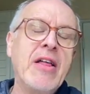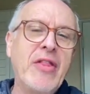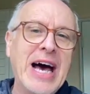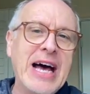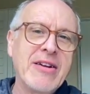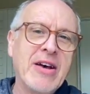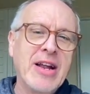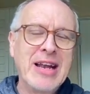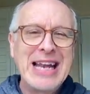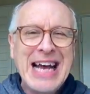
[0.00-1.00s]
that
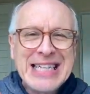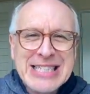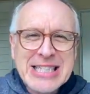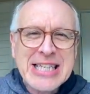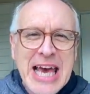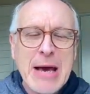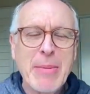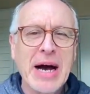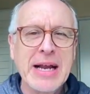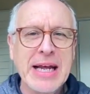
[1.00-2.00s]

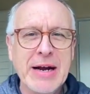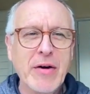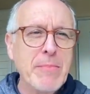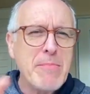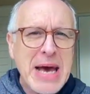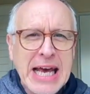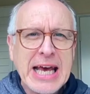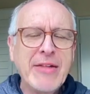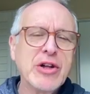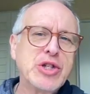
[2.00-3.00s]
landscape idea and
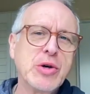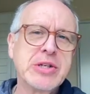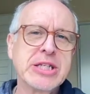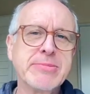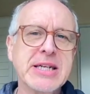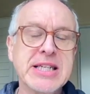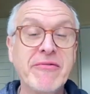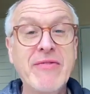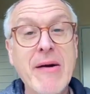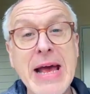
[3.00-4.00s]
making the choices
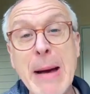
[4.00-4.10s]
myself very